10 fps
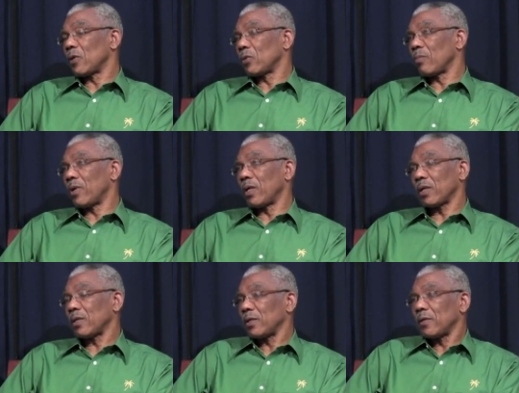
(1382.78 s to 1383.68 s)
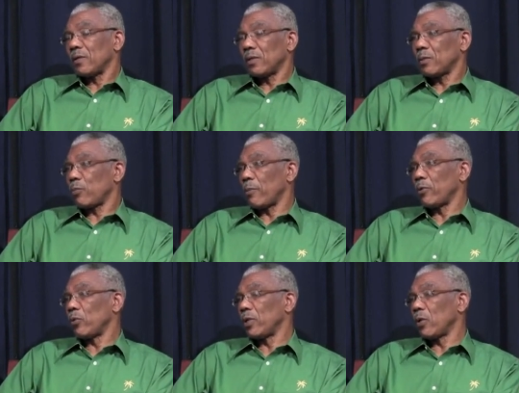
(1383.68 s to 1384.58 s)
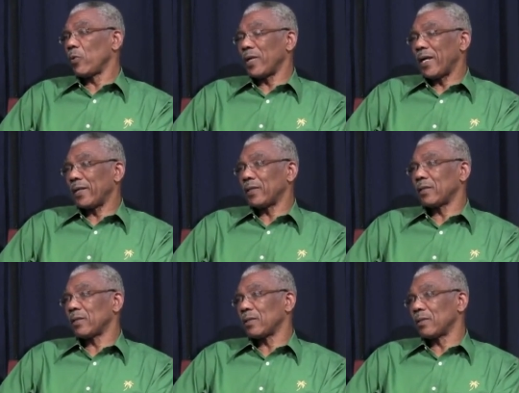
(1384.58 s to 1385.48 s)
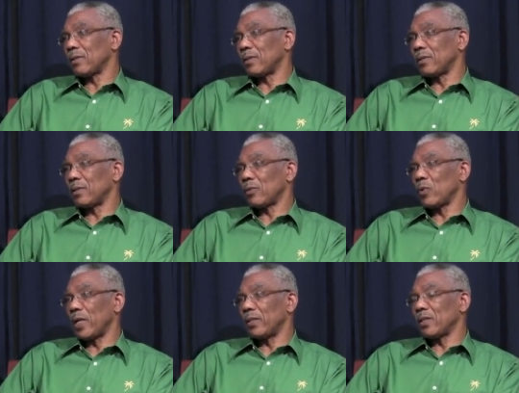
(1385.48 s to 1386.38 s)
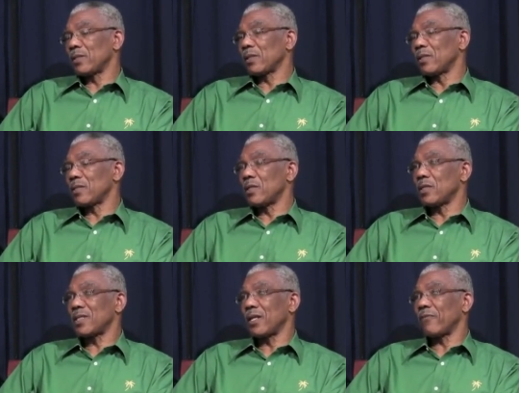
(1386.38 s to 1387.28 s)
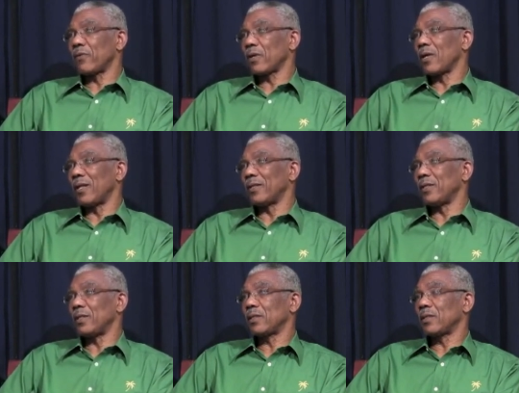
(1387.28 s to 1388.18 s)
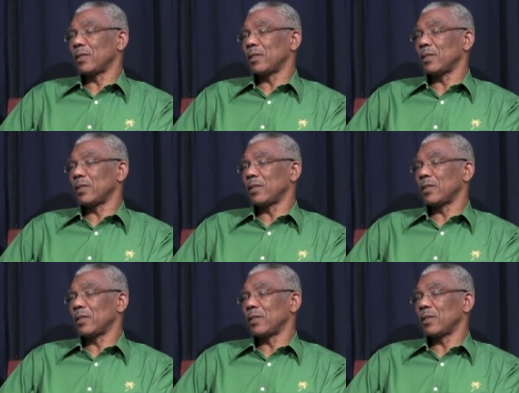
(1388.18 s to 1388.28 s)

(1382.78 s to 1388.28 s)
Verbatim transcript: of South America, it's probably only Guyana, and uh, Guyana doesn't consider itself a colony,